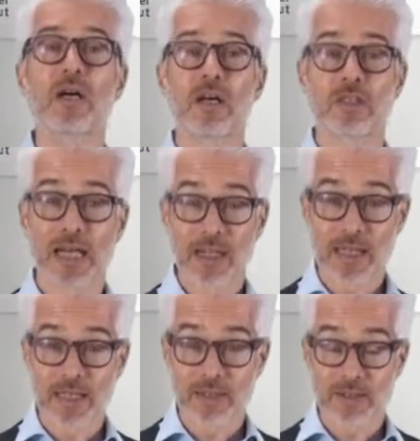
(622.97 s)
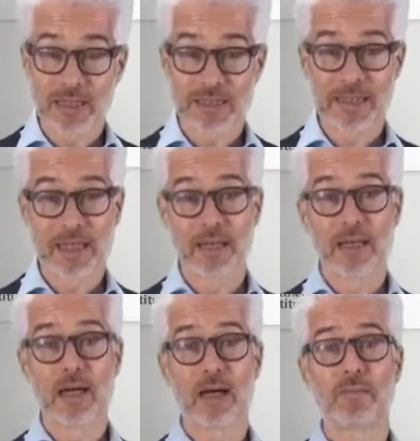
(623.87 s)
On the other hand, you can say
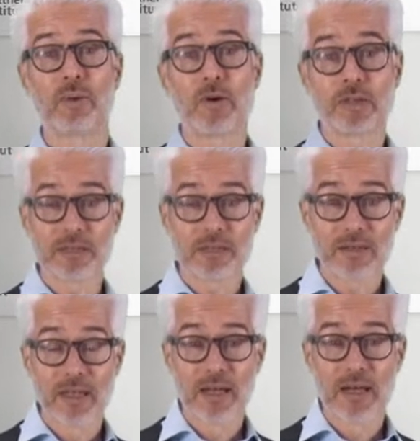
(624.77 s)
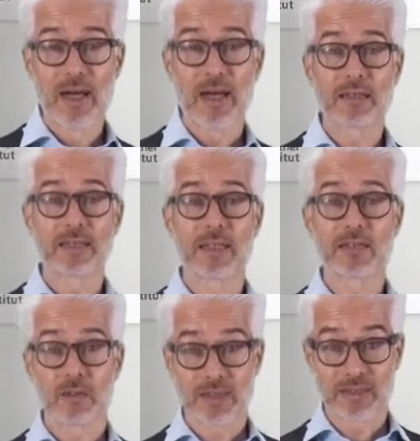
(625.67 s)
a person has an
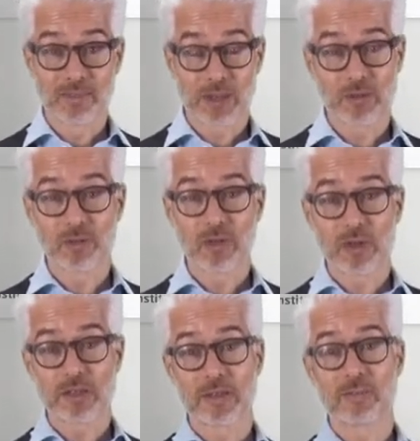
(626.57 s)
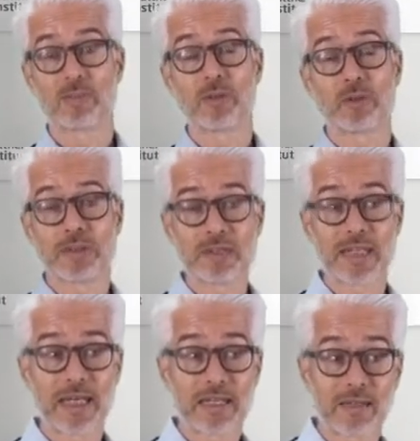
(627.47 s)
address, but of course a person
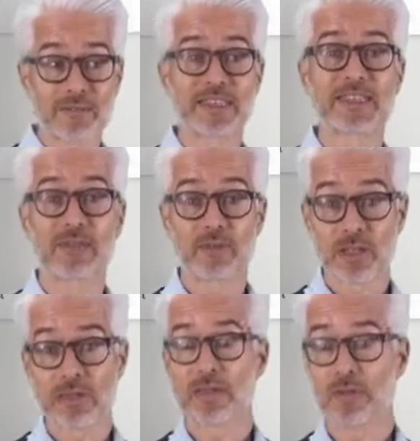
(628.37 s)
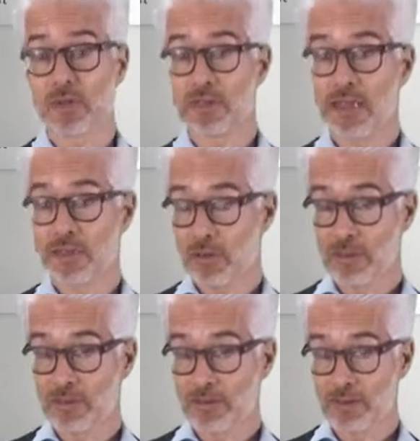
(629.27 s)
can have several different
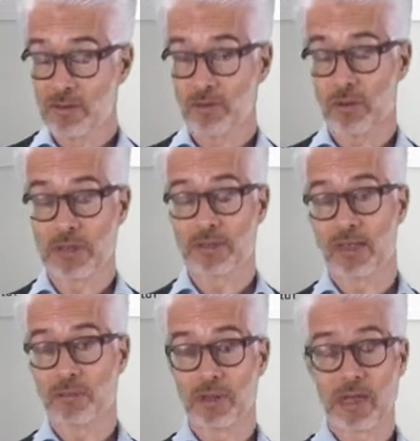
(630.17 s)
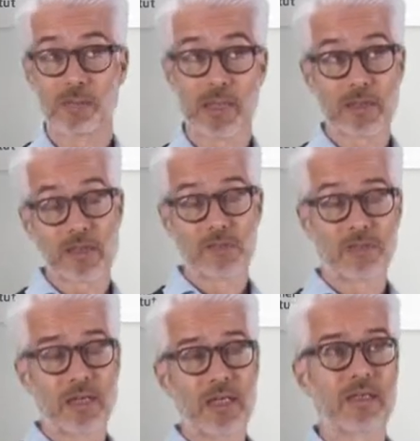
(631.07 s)
addresses. For example, I might
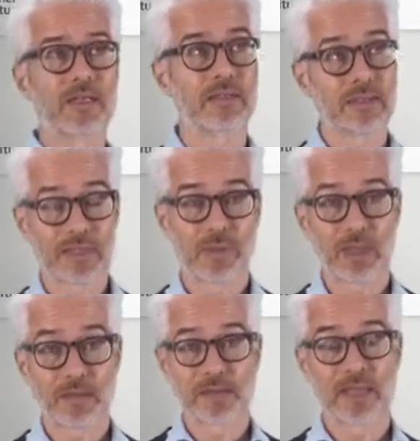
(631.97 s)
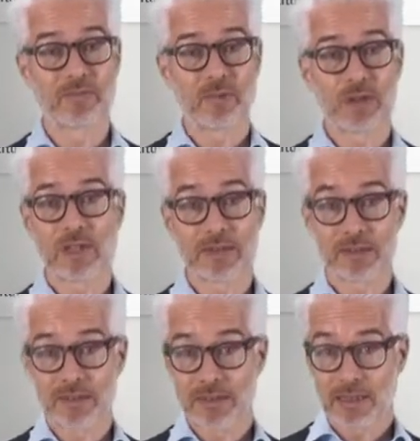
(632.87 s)
live in the summer somewhere at
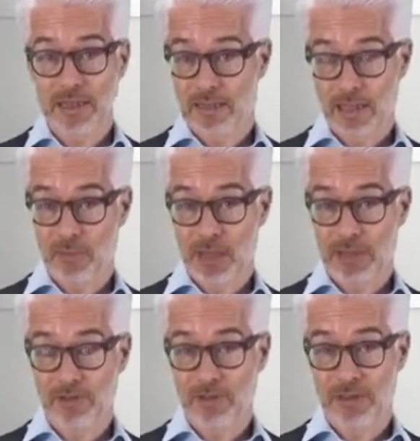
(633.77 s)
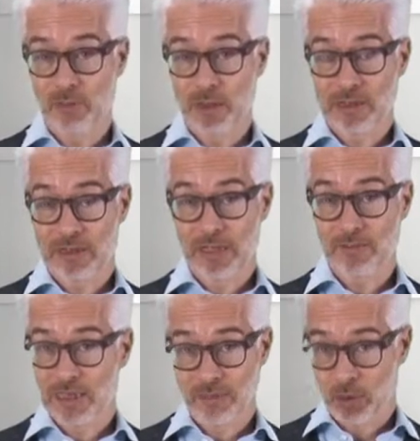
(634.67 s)
the sea and I might live in the wintertime
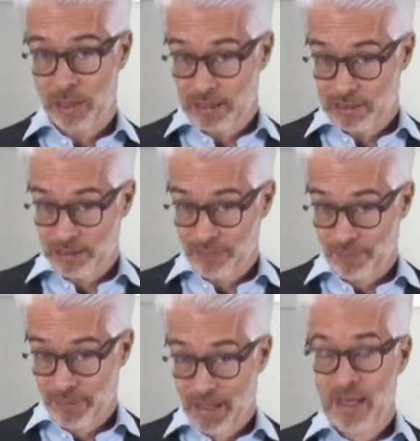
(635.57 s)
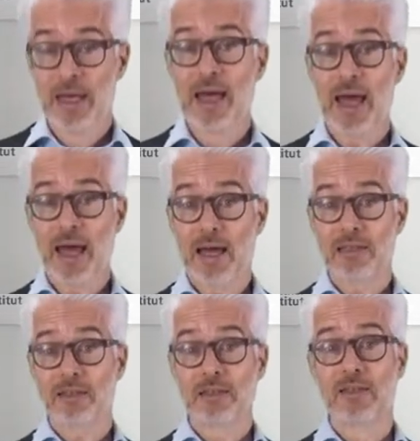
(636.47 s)
somewhere else.
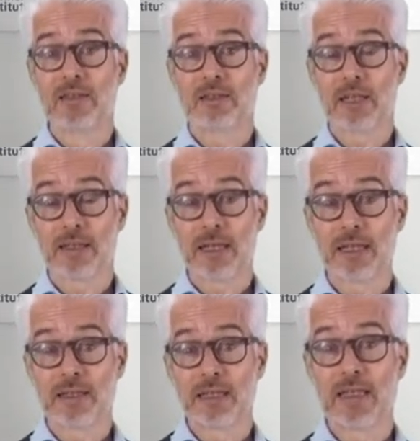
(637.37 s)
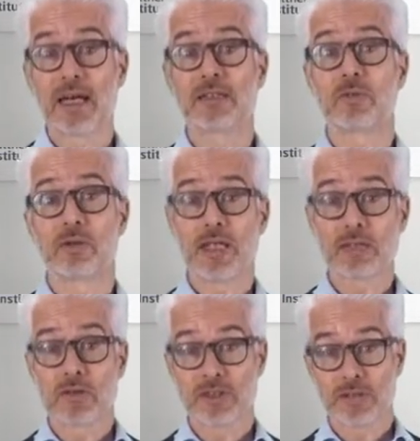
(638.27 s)
And on the other hand, at one
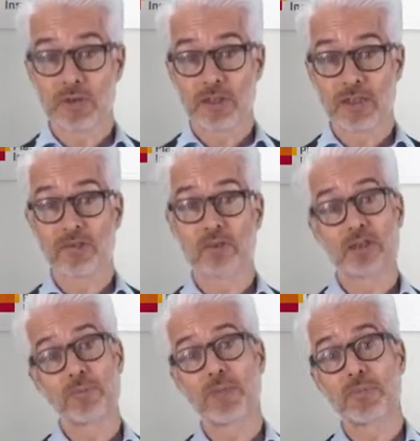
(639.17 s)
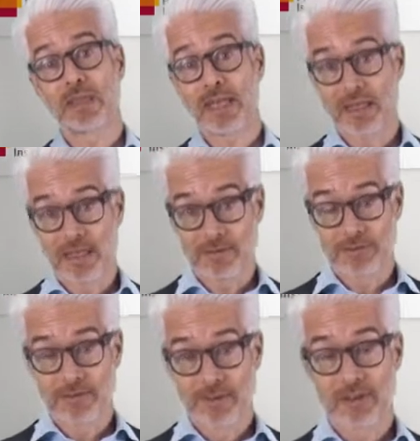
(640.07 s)
address, of course, several people can live.
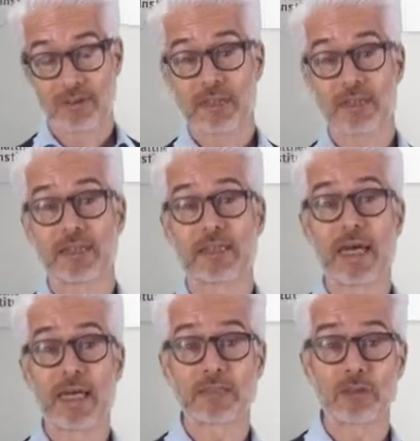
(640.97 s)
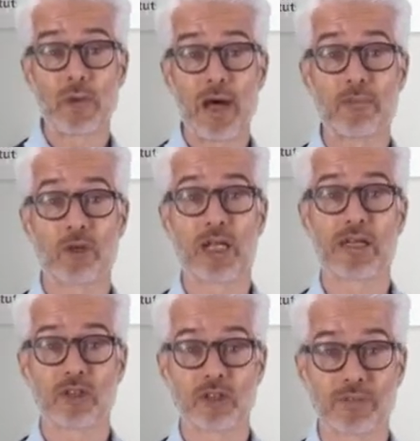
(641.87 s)
So this is an N-to-M
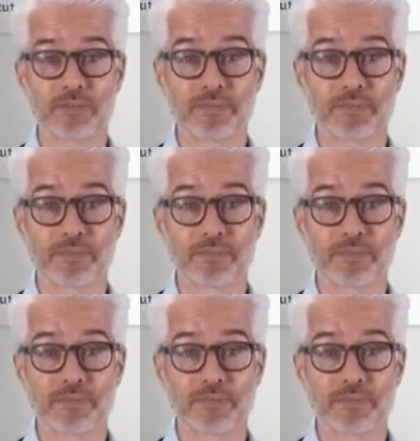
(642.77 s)
relation.